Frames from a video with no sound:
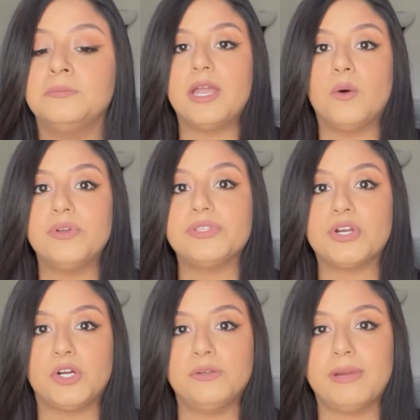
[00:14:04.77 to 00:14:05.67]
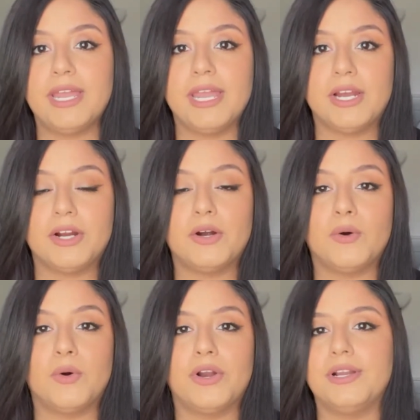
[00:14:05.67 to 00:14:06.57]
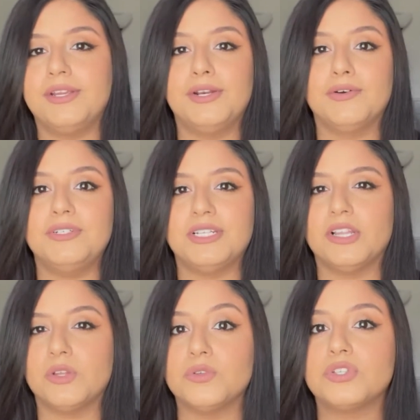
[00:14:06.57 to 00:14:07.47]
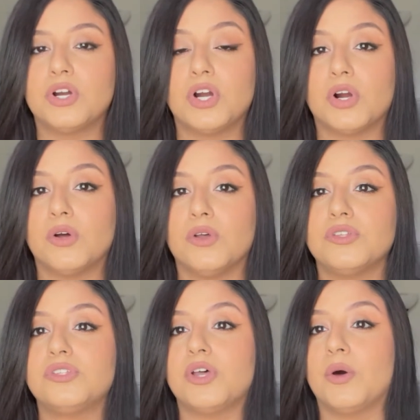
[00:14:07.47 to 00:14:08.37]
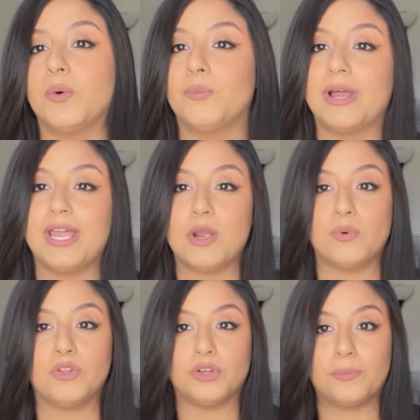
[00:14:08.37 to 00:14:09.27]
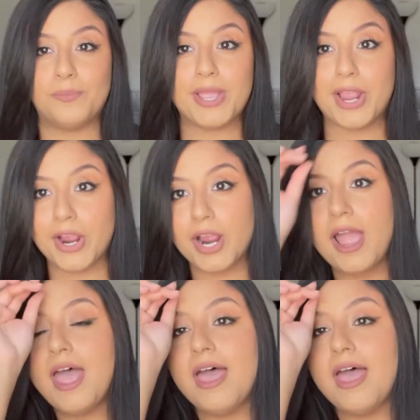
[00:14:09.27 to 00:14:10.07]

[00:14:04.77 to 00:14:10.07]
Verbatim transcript: I always curled my hair or, you know, did loose curls so my hair would look bigger.